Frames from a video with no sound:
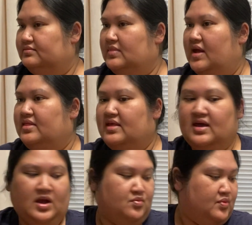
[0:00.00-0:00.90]
I
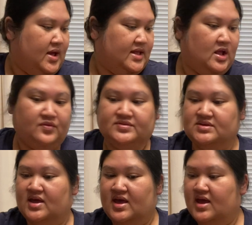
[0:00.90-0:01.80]
think I ran out of
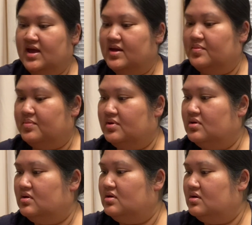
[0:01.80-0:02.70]
tape.
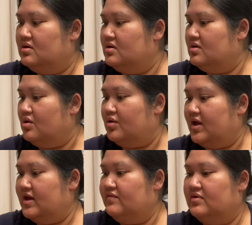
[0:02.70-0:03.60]
Or
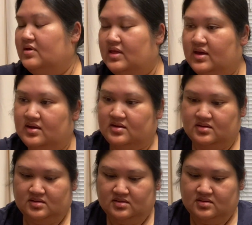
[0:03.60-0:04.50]
Ava like
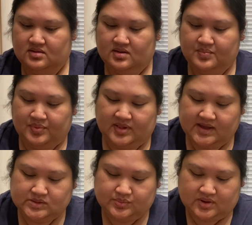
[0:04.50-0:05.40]

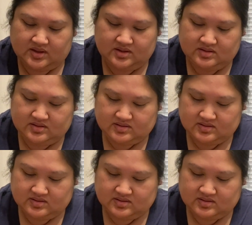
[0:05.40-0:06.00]
plays with it.